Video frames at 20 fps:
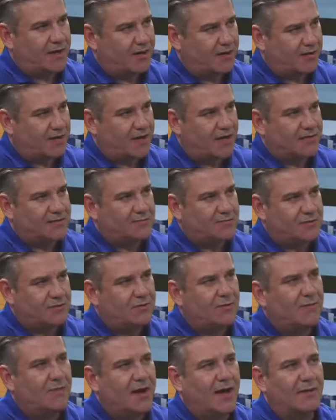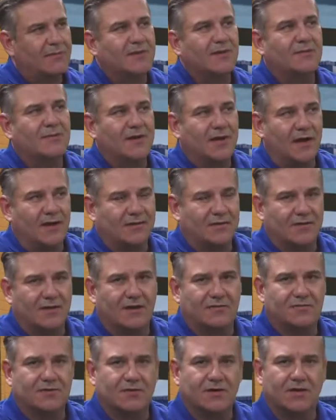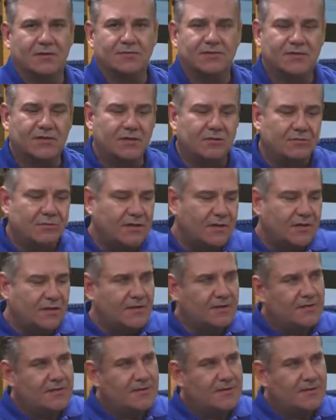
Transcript: arcades. And when you and Bob come down, you'll have to come. So is the penny